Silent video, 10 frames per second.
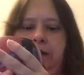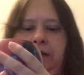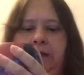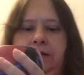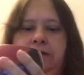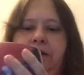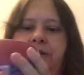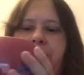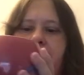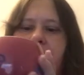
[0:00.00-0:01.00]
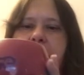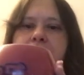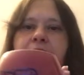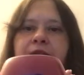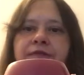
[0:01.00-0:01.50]
And I think it's
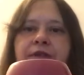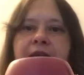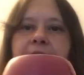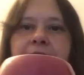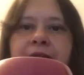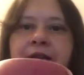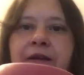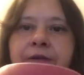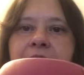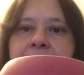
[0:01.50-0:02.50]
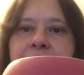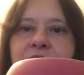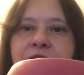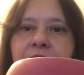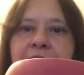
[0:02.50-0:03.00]
lovely, and there we are,
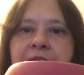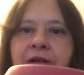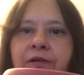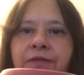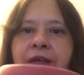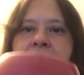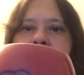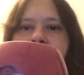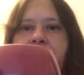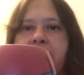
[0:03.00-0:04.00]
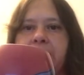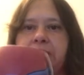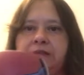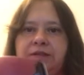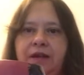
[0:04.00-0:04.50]
just got Eeyore there.
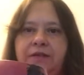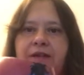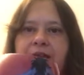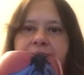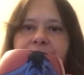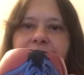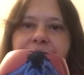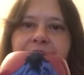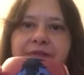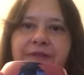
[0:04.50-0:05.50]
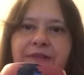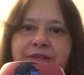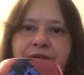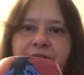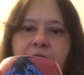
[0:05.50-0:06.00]
So yeah,
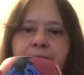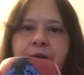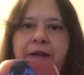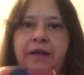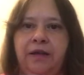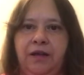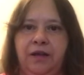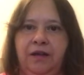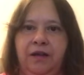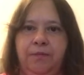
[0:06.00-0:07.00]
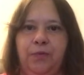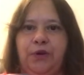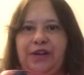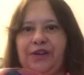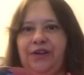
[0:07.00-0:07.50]
so I got my
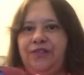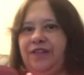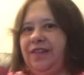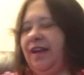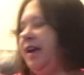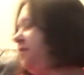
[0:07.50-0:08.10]
morning coffee there.